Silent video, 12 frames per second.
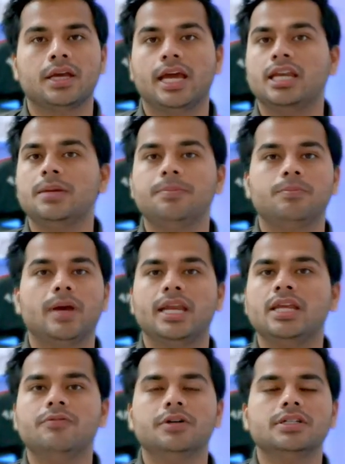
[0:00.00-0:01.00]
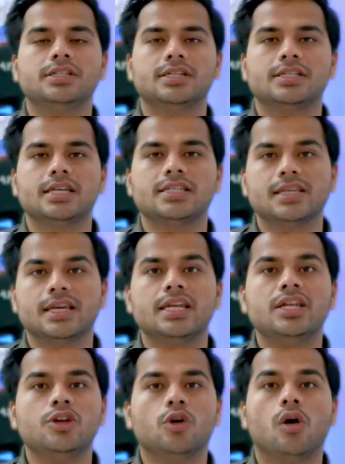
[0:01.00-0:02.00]
Any word such as
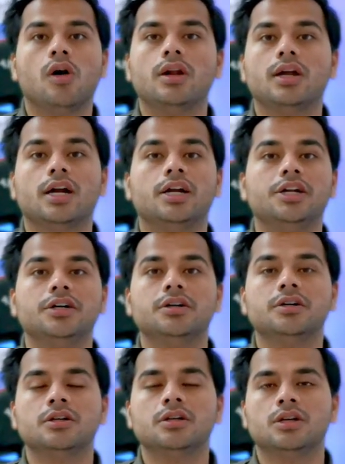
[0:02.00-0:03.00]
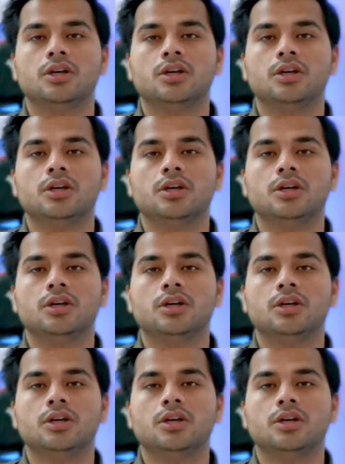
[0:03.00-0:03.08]
in, on, under,